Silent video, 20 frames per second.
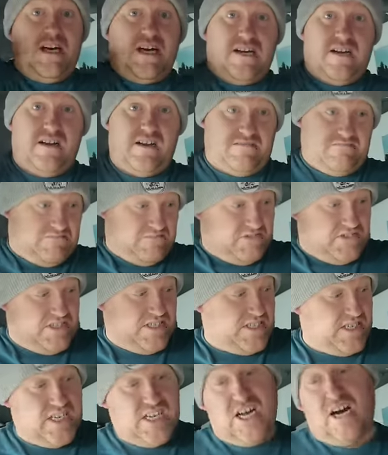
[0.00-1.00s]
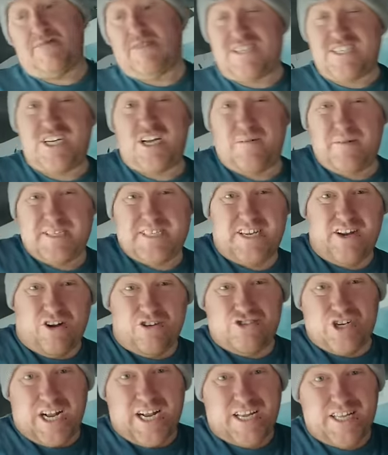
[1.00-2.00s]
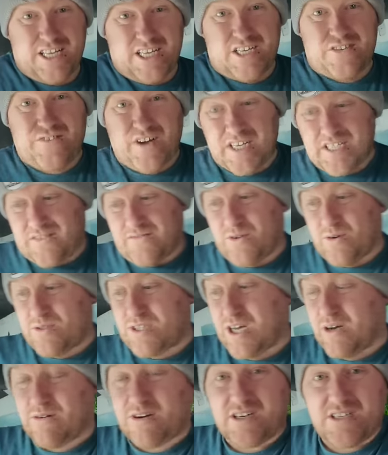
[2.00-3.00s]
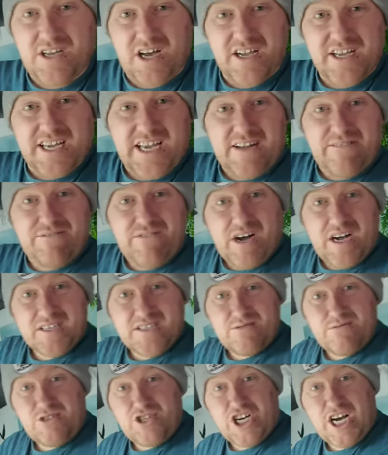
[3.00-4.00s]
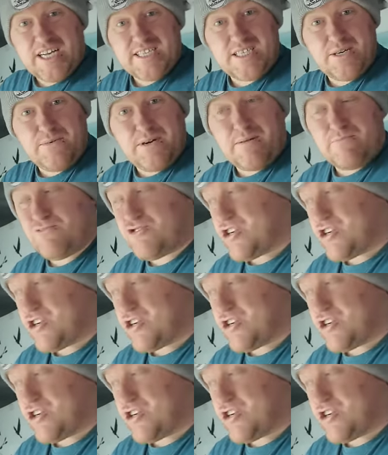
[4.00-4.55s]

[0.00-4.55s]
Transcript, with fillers: I, am have determined to not drink at these festivals though, because I get far too chatty when